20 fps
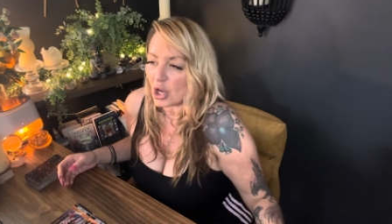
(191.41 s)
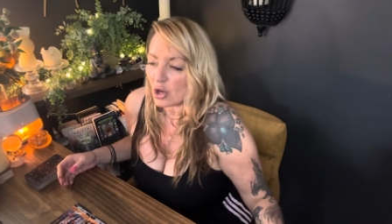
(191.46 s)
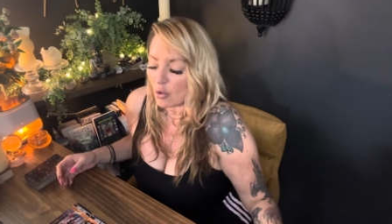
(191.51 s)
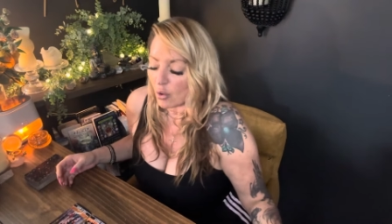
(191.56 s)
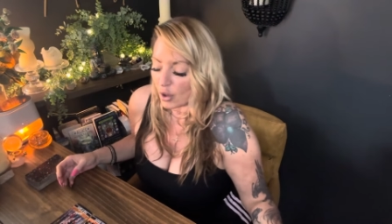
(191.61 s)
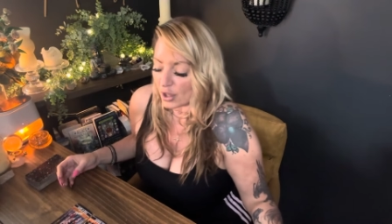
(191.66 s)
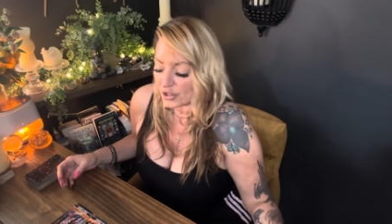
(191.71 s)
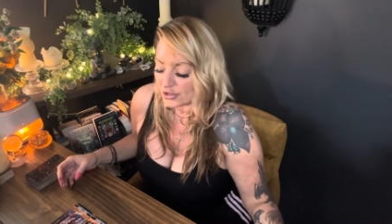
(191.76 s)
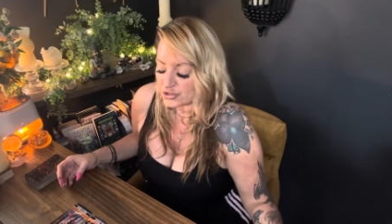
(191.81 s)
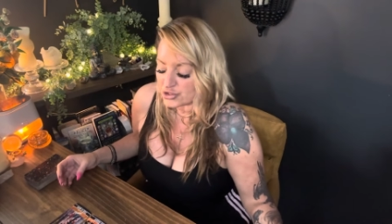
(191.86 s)

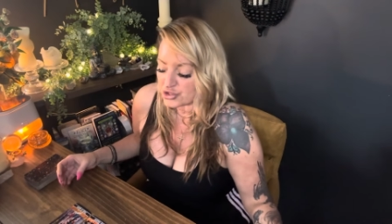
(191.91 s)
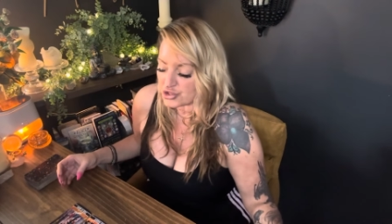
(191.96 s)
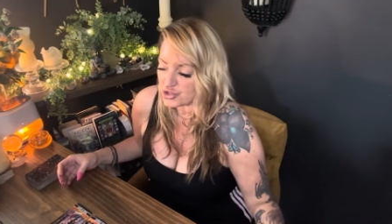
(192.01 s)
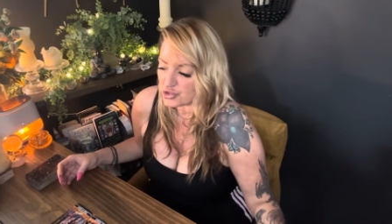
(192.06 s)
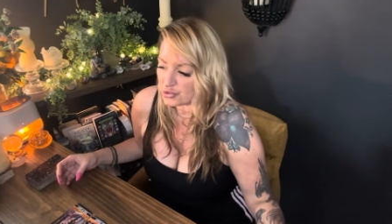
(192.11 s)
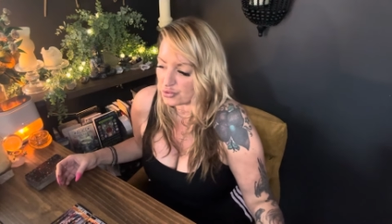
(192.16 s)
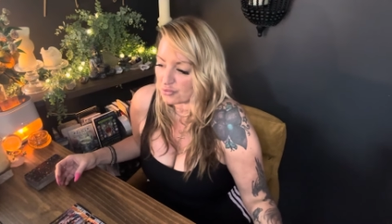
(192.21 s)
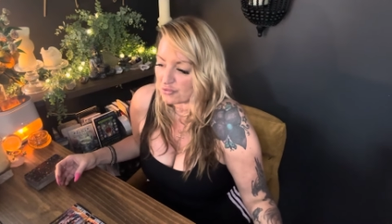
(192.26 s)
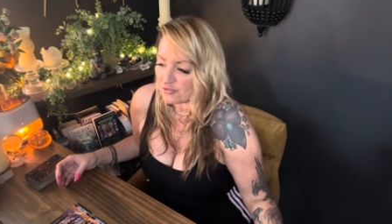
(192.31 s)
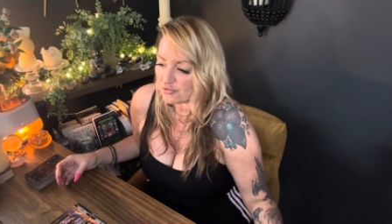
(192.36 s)
on
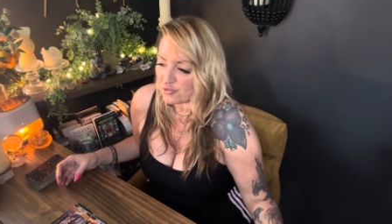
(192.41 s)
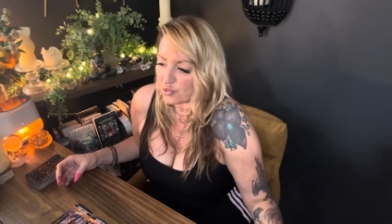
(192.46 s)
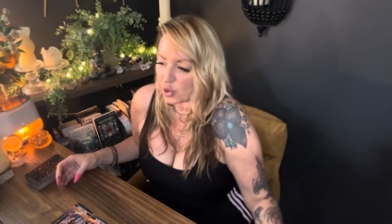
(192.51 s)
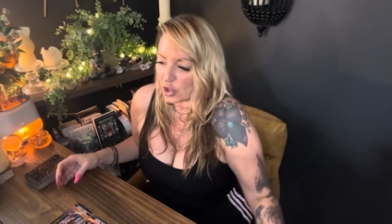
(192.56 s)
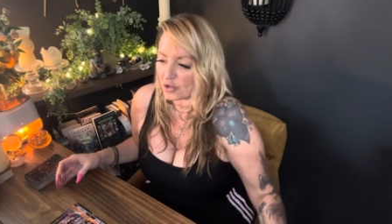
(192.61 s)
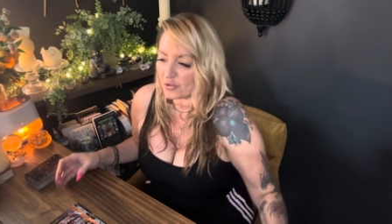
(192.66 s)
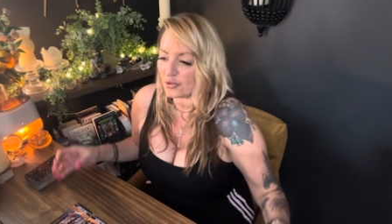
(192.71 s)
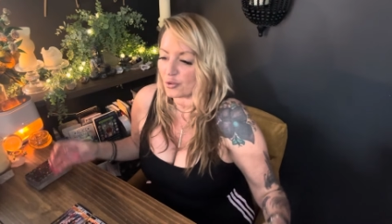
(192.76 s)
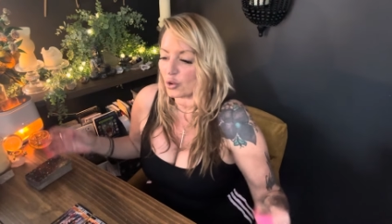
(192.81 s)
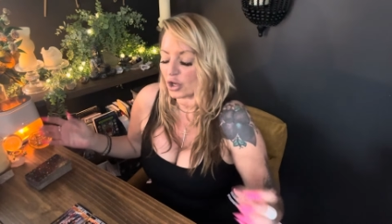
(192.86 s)
June
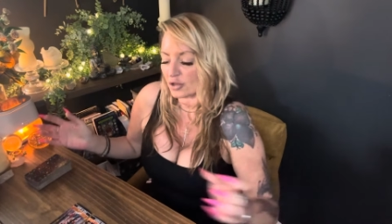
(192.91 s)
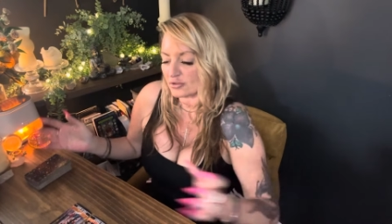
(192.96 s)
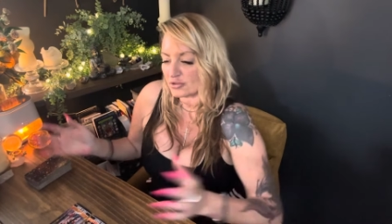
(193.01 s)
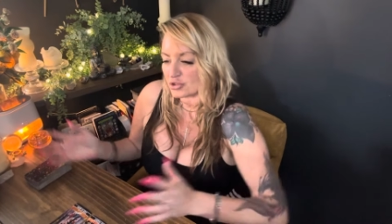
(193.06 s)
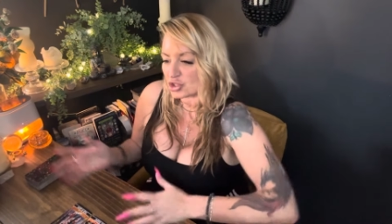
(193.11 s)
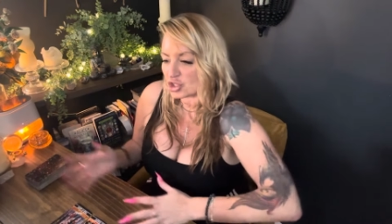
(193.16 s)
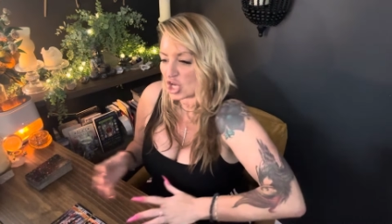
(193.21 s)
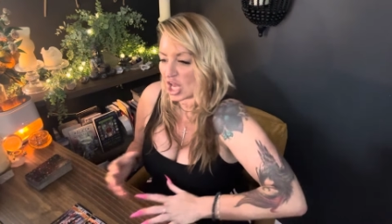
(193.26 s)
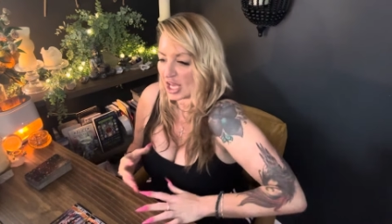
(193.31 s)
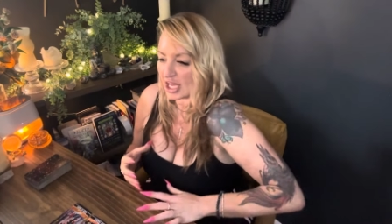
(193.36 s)
4th or
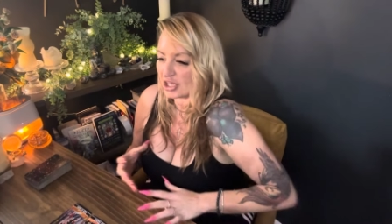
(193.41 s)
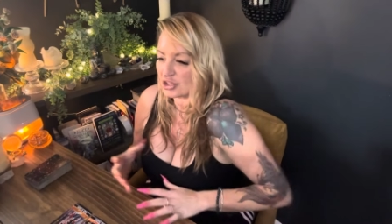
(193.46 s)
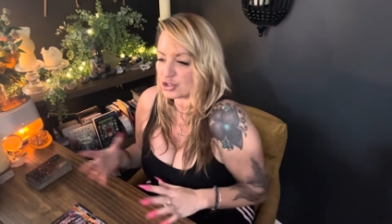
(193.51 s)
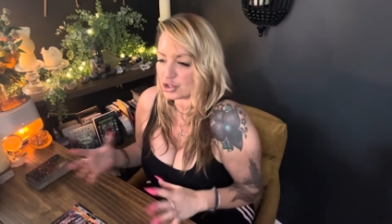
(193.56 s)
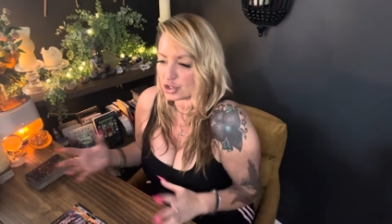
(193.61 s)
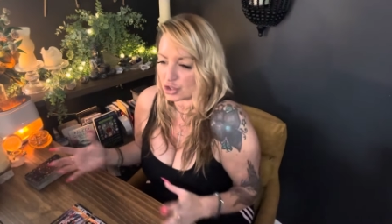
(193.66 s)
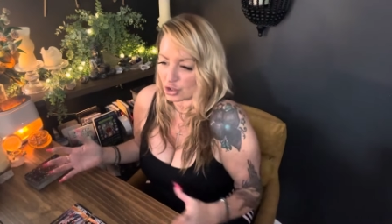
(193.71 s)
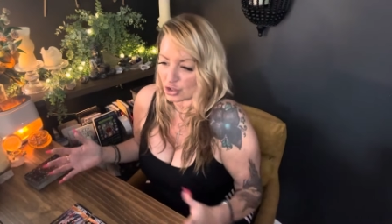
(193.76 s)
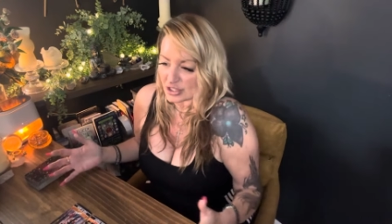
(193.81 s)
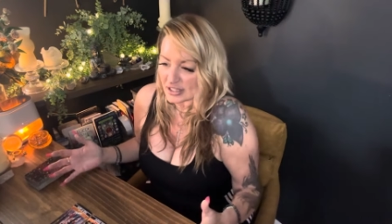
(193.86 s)
change
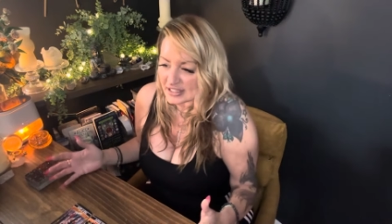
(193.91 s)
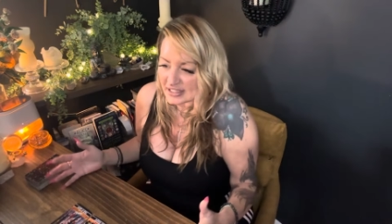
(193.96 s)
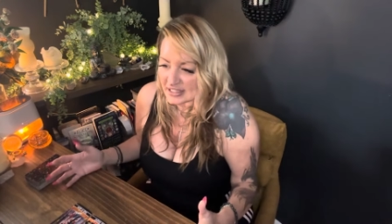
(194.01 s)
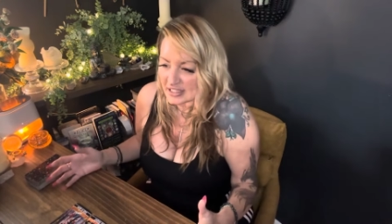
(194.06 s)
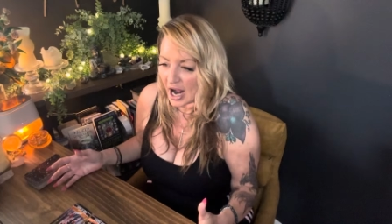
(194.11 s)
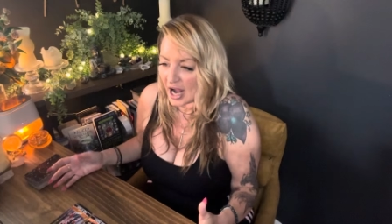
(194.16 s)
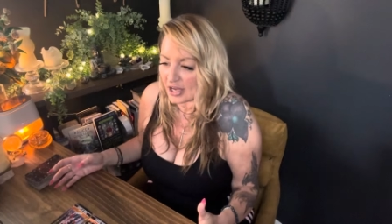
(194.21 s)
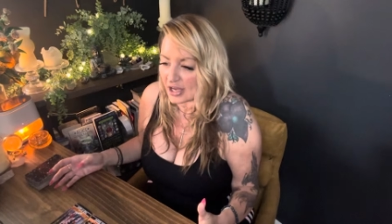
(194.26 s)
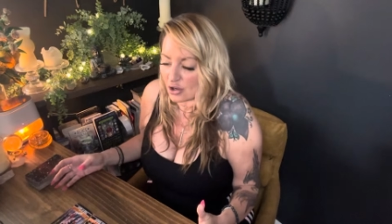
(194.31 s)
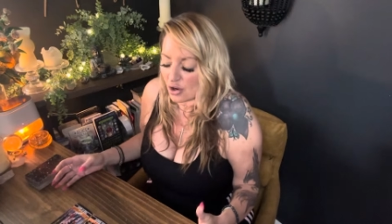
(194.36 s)
your
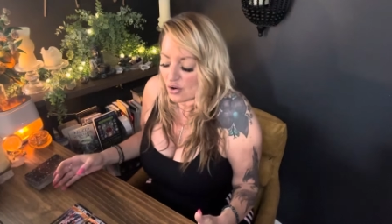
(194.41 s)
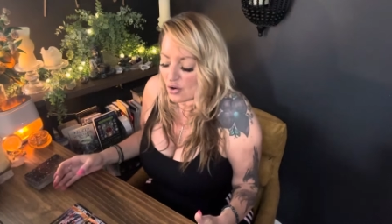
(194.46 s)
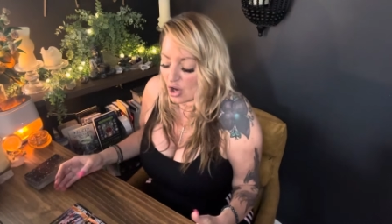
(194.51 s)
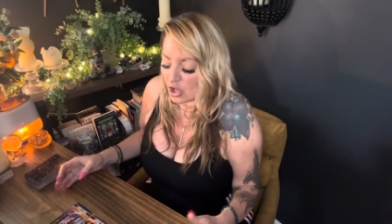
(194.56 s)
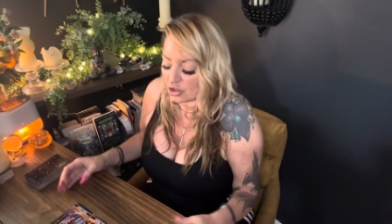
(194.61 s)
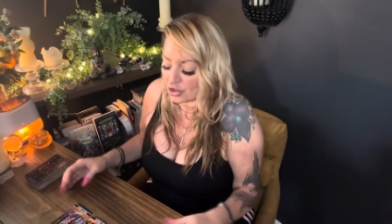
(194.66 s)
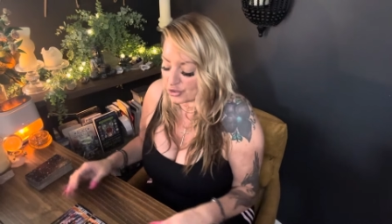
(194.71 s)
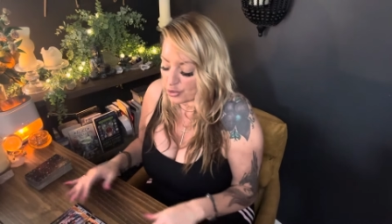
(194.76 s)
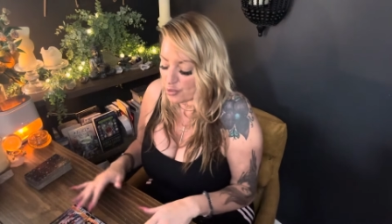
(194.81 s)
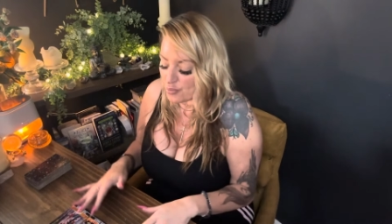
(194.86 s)
style a
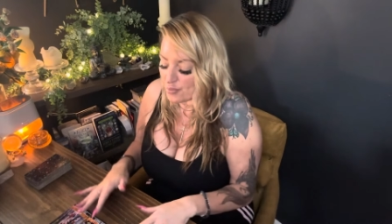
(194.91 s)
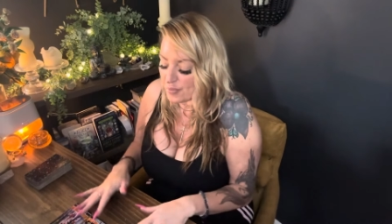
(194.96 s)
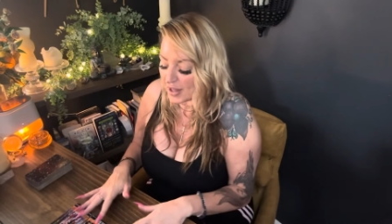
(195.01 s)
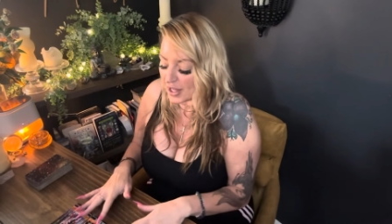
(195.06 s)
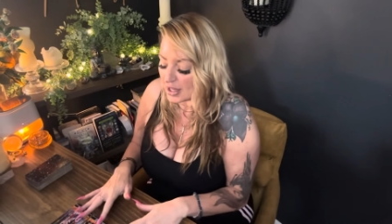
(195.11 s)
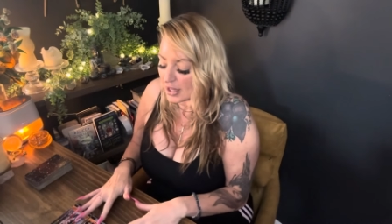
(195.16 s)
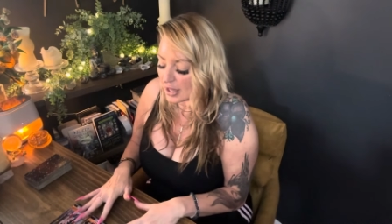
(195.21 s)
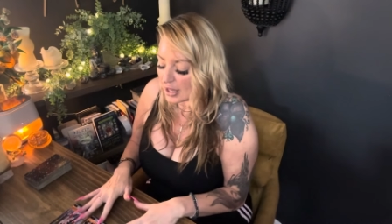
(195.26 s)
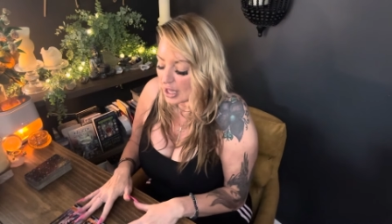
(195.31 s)
little bit.